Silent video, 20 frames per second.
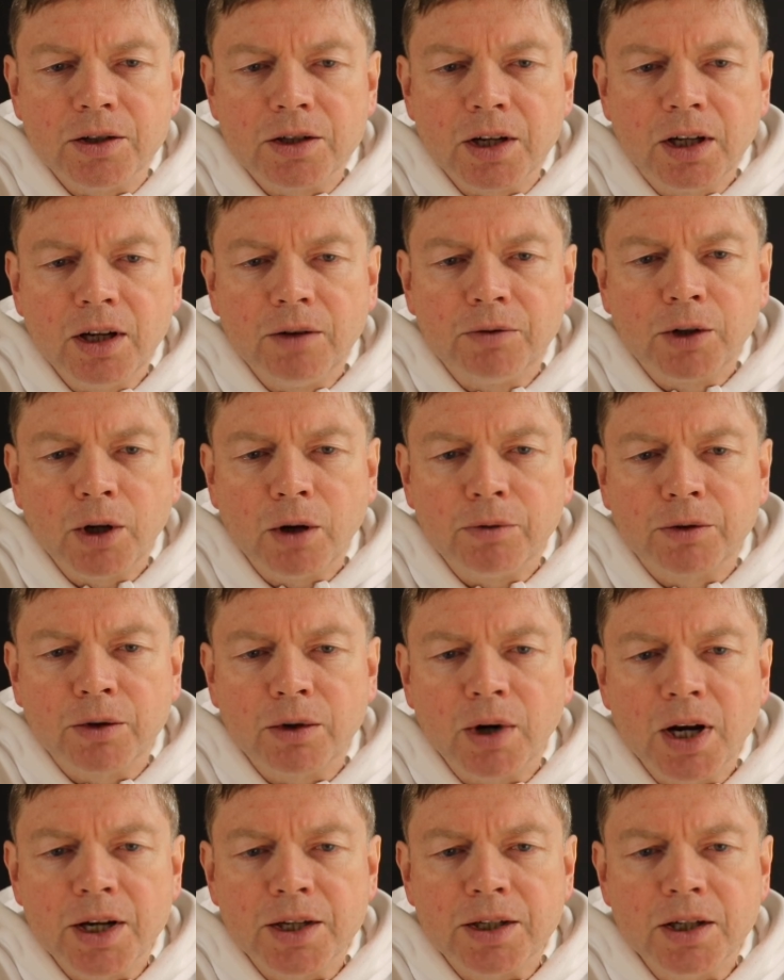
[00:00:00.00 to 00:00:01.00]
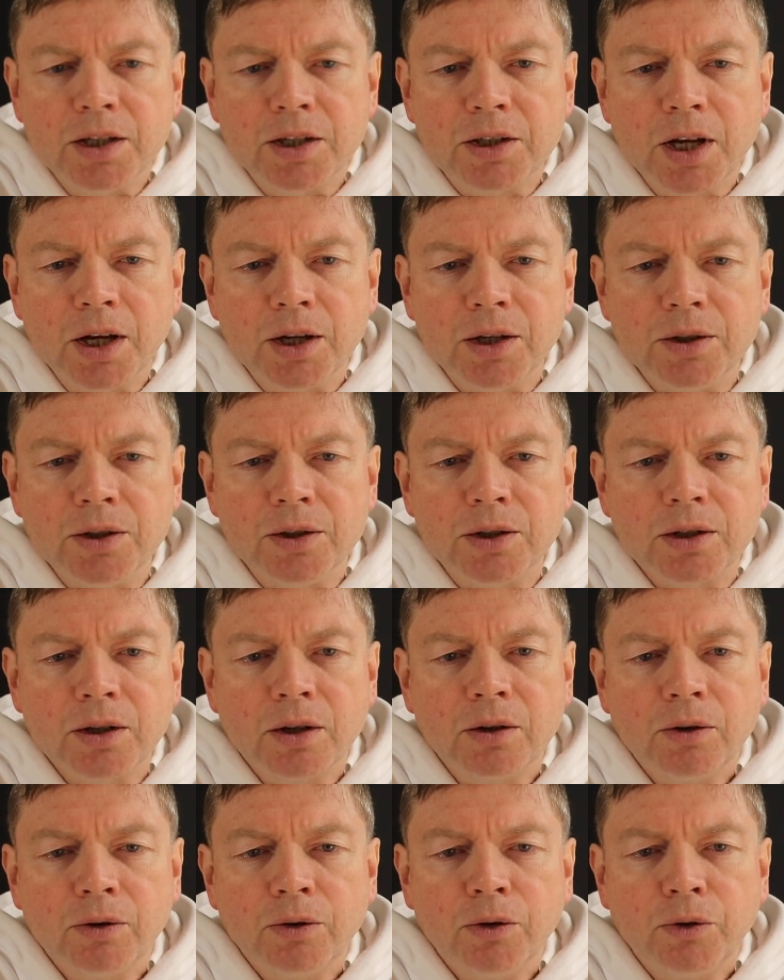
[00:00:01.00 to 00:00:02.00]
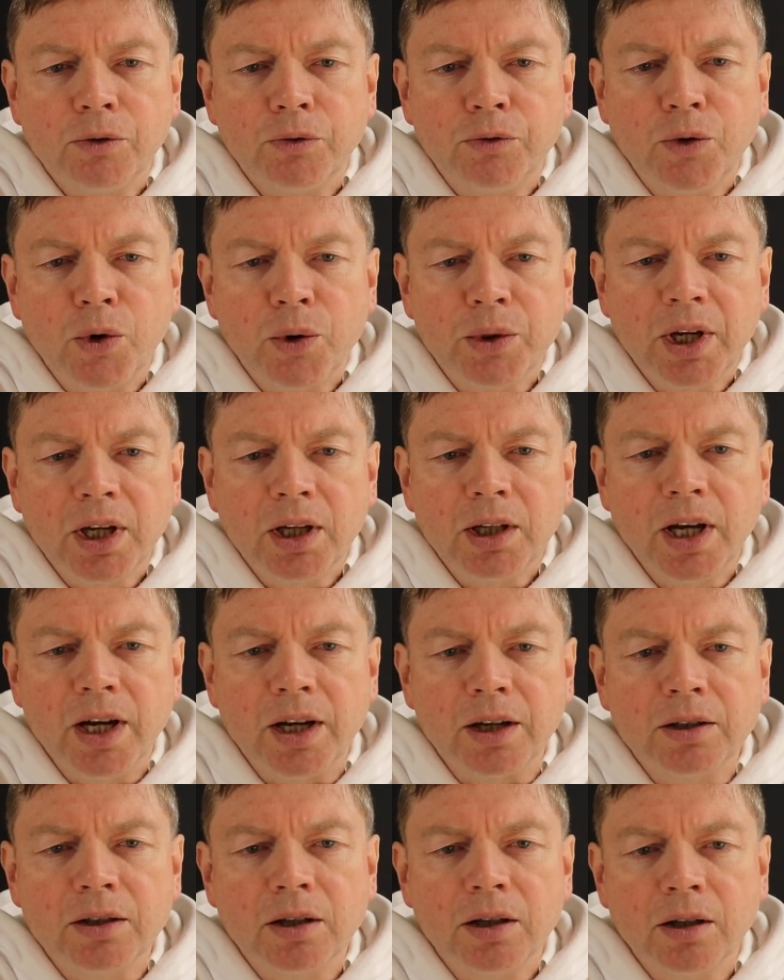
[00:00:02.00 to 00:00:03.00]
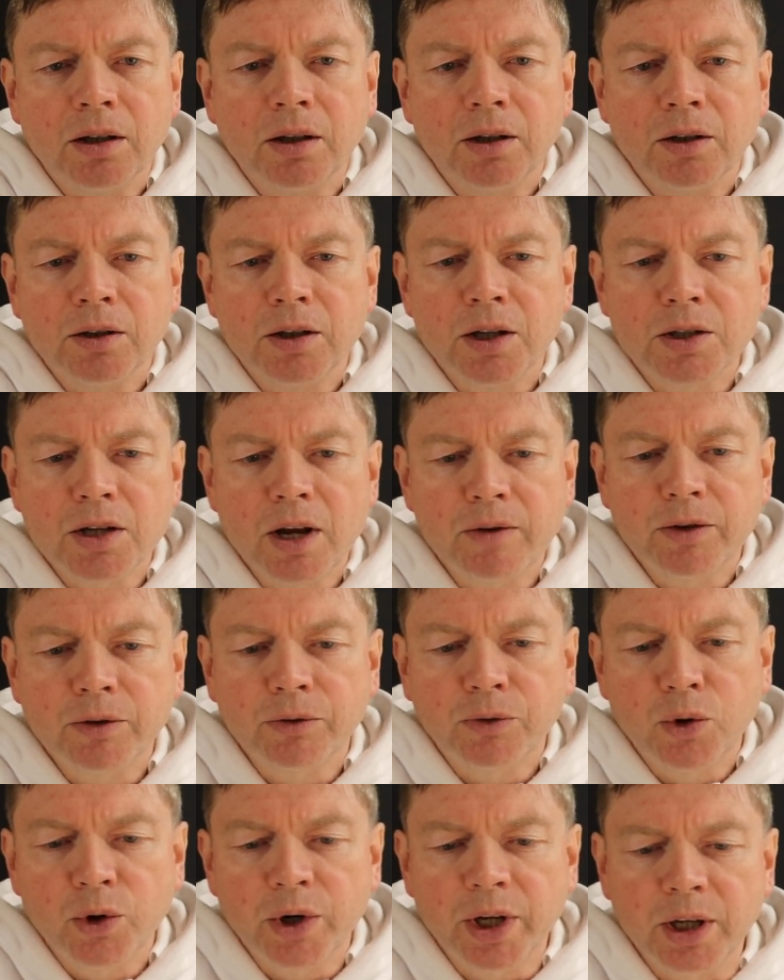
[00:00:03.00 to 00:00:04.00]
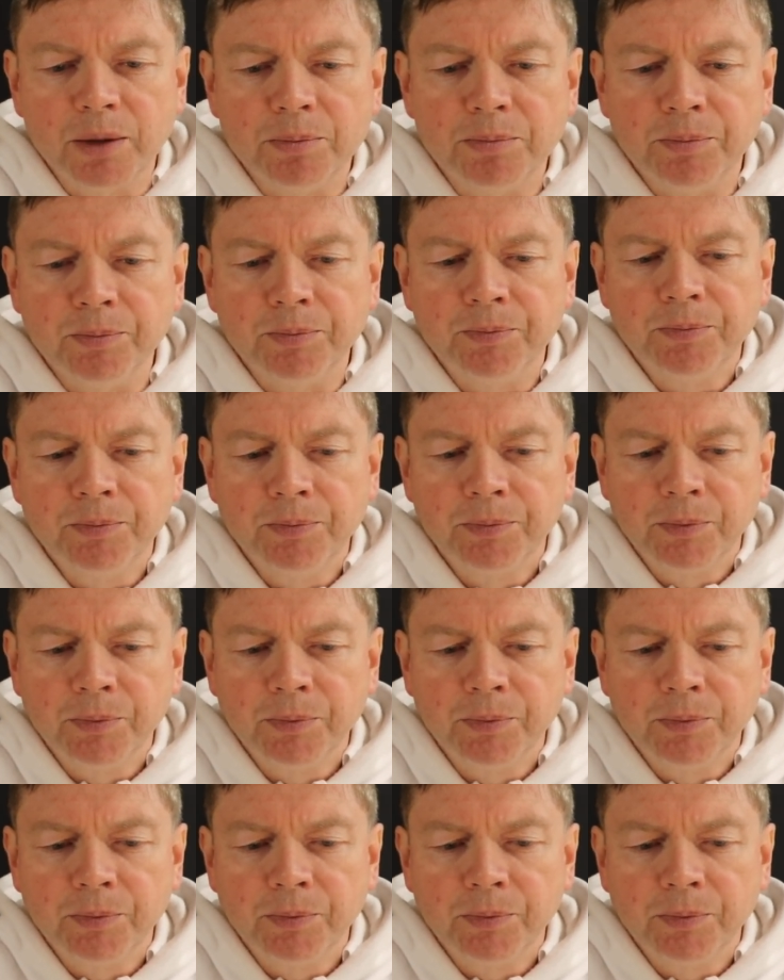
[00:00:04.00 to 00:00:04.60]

is a gift of Christ, he says, for the elect to suffer for him,